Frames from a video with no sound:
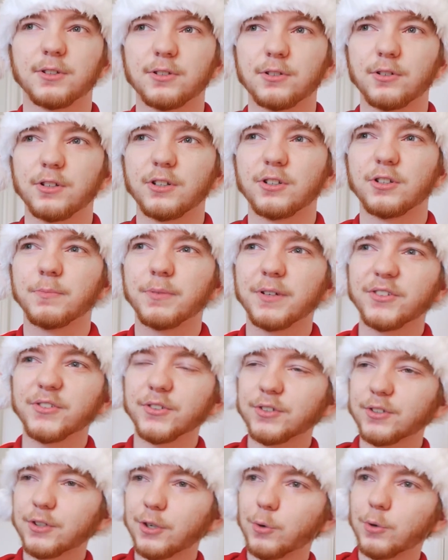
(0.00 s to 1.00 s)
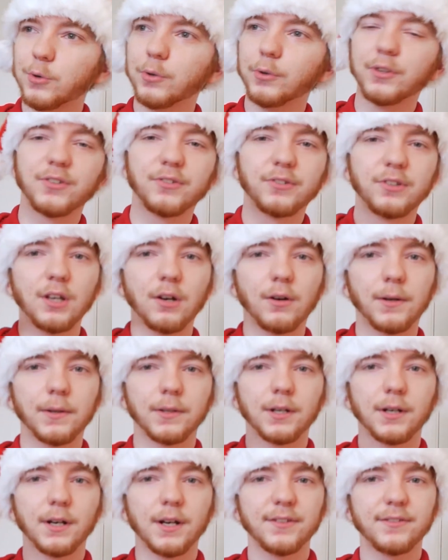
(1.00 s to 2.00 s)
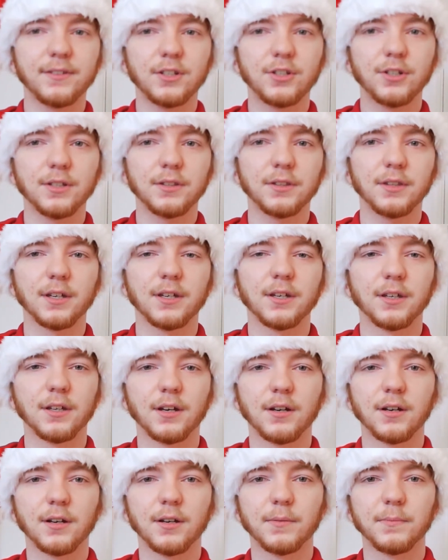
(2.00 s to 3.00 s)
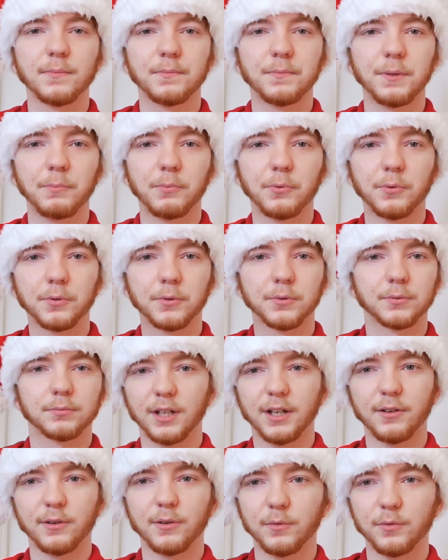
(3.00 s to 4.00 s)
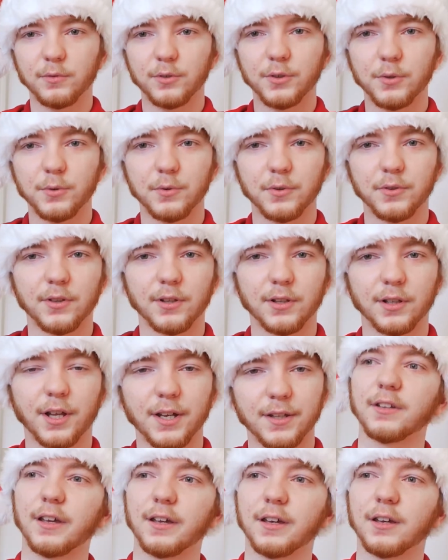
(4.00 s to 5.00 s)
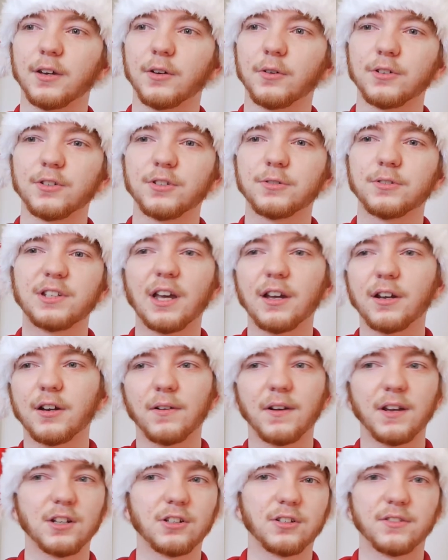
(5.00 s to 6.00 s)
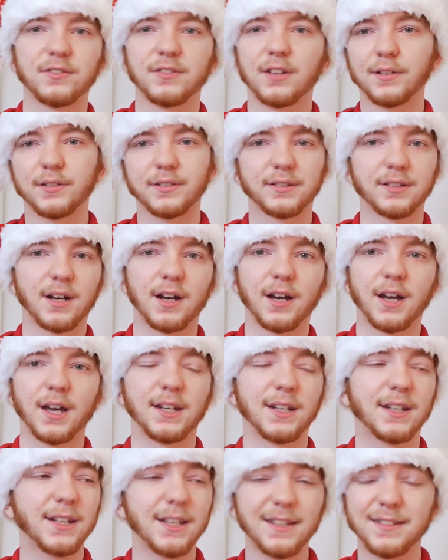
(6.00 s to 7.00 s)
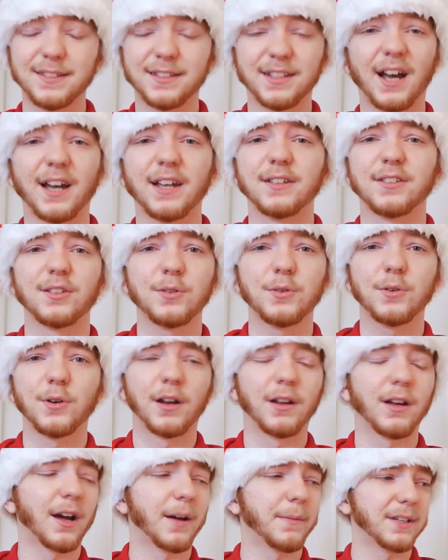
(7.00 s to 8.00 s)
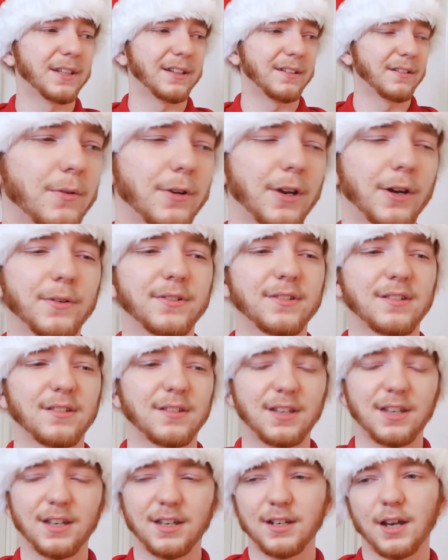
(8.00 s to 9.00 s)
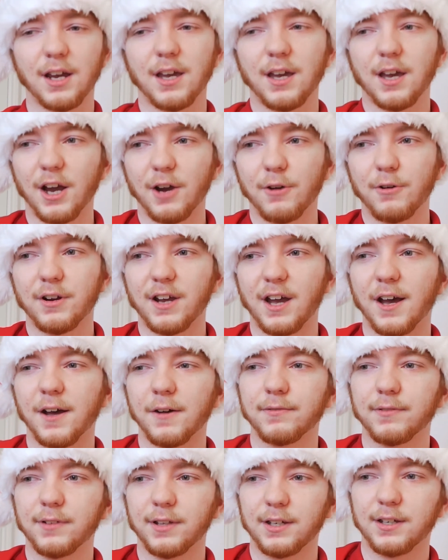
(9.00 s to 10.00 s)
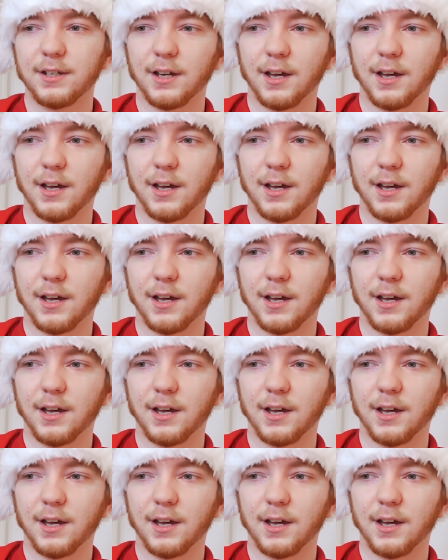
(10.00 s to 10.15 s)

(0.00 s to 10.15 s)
tradition, because it's cool to see all the crazy shit that people do with the lights, or just decorations outside and inside too. I mean, when I was a kid, I would have like